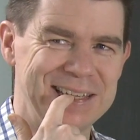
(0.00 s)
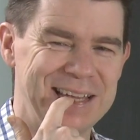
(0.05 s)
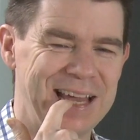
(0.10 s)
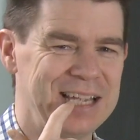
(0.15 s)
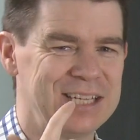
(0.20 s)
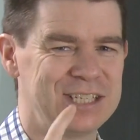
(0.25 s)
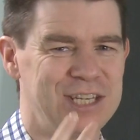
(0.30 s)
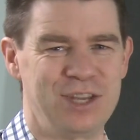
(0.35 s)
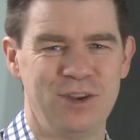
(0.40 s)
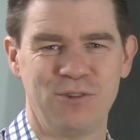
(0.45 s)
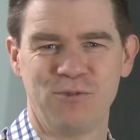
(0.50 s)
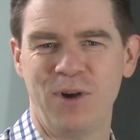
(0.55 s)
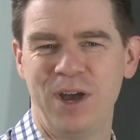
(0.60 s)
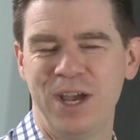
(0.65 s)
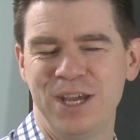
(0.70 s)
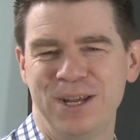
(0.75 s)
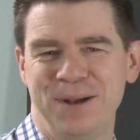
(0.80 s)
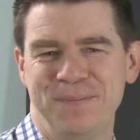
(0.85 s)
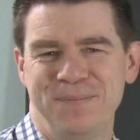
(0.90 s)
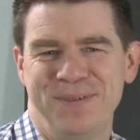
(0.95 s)
actually, you're
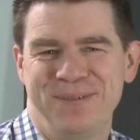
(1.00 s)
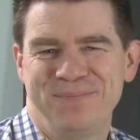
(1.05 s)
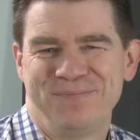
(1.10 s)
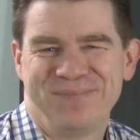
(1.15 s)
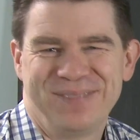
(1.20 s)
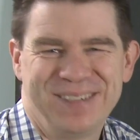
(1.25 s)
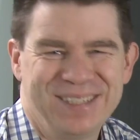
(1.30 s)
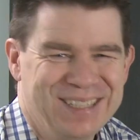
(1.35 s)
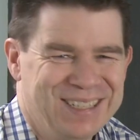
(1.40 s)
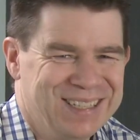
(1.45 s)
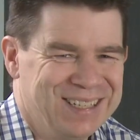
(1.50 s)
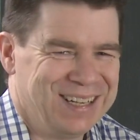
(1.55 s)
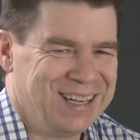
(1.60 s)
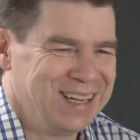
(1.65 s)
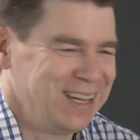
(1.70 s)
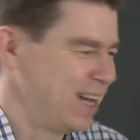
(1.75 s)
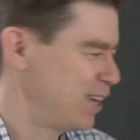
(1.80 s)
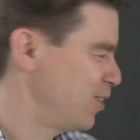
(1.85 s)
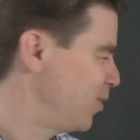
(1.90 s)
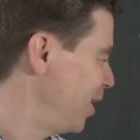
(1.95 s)
right,
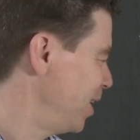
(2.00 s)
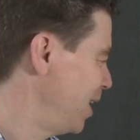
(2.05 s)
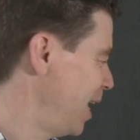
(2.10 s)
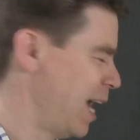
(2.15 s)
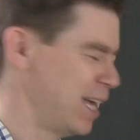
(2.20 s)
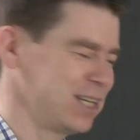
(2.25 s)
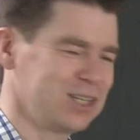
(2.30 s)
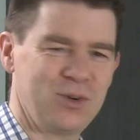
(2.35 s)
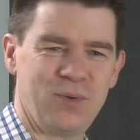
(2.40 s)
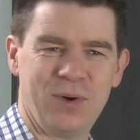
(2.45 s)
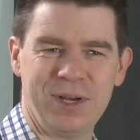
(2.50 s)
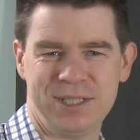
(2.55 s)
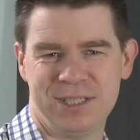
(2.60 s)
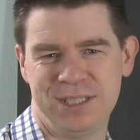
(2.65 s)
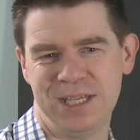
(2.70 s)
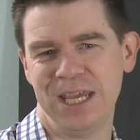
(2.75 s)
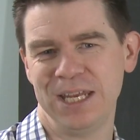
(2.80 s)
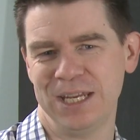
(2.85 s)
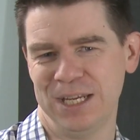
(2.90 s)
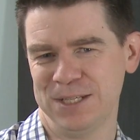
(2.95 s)
I hadn't quite
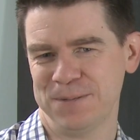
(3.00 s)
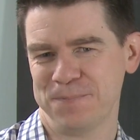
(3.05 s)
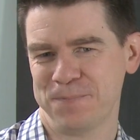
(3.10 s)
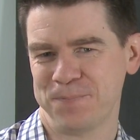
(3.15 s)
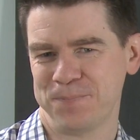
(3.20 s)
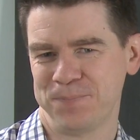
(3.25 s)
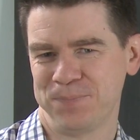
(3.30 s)
seen it.